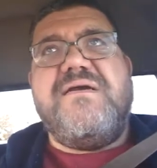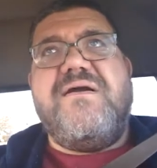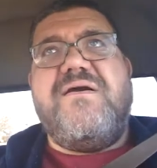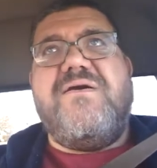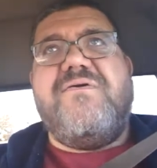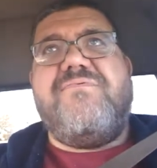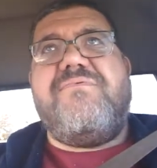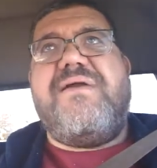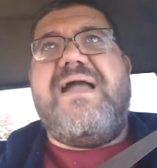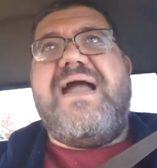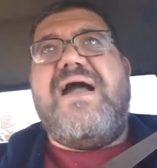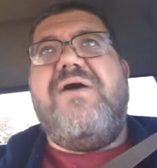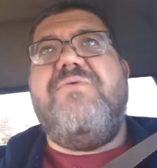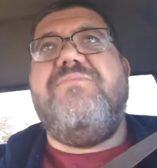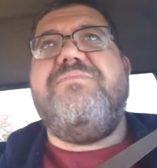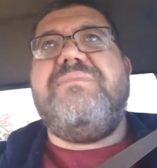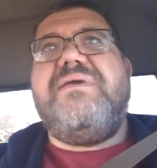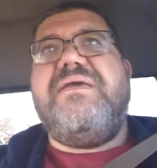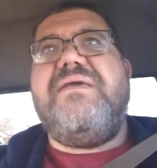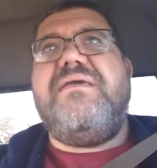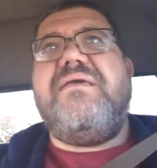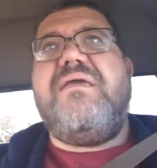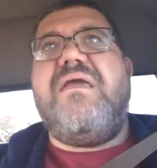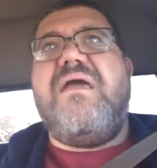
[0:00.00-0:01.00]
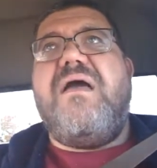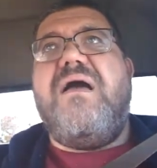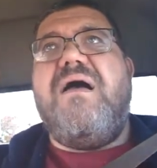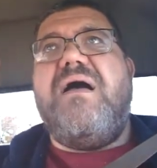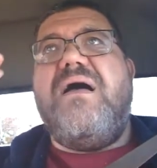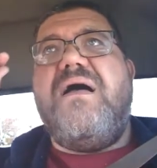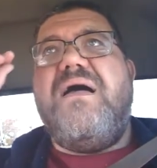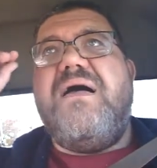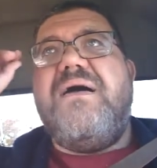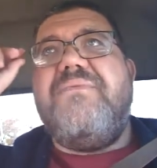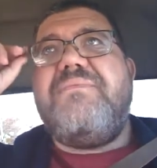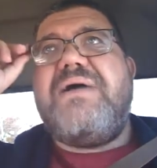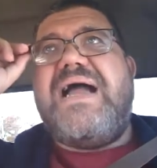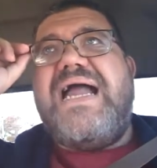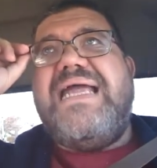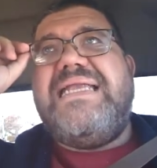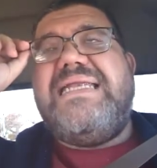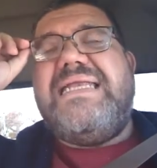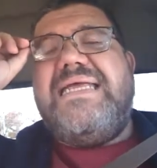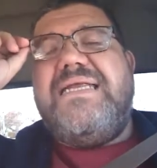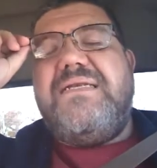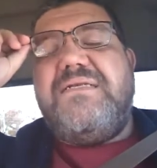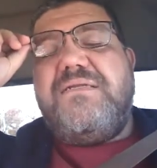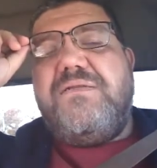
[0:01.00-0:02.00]
around me. I
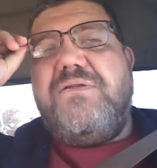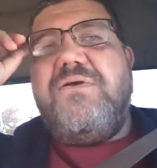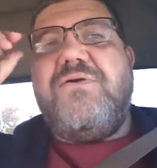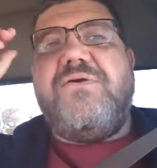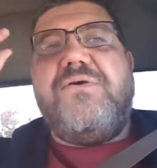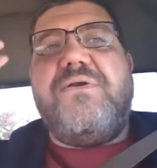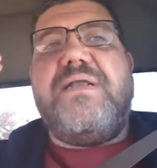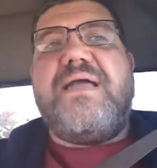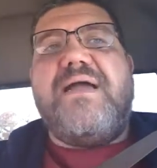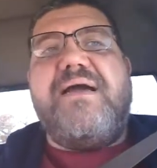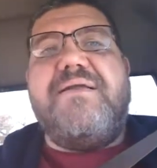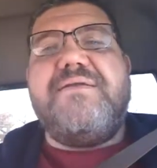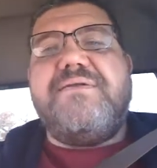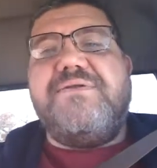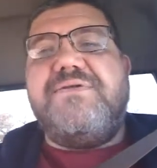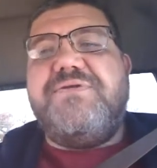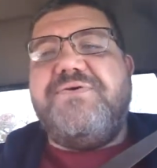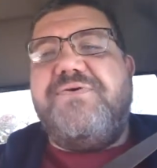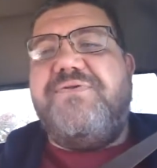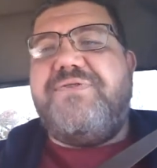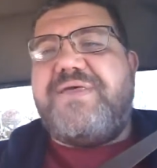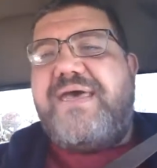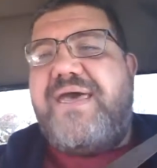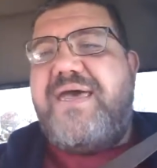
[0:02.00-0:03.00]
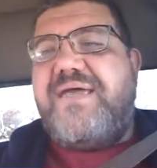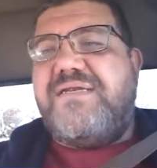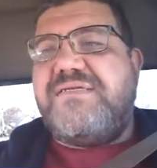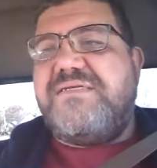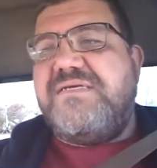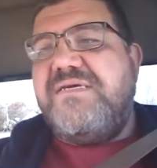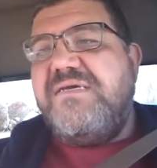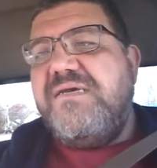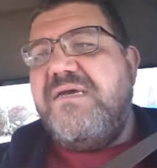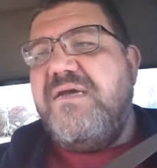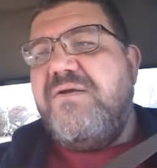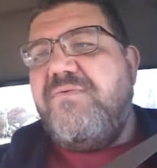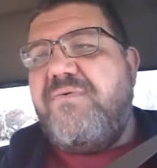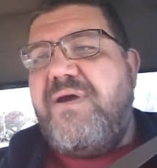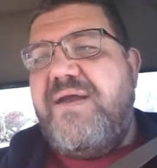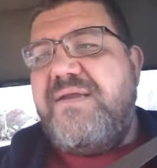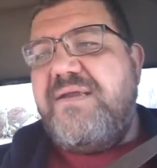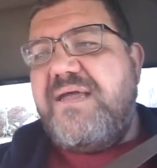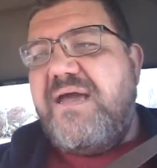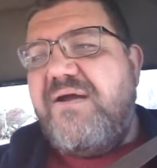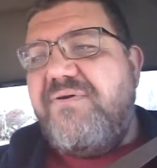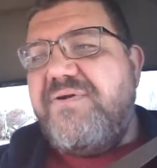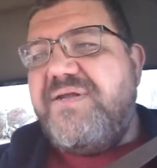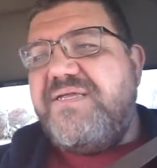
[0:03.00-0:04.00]
need to learn how to do that. Right
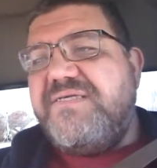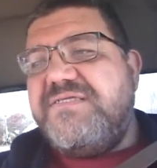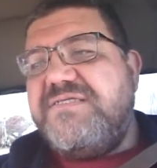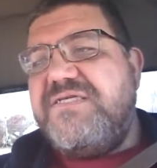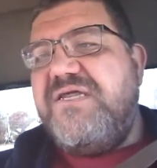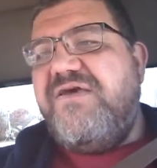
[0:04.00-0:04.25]
now it is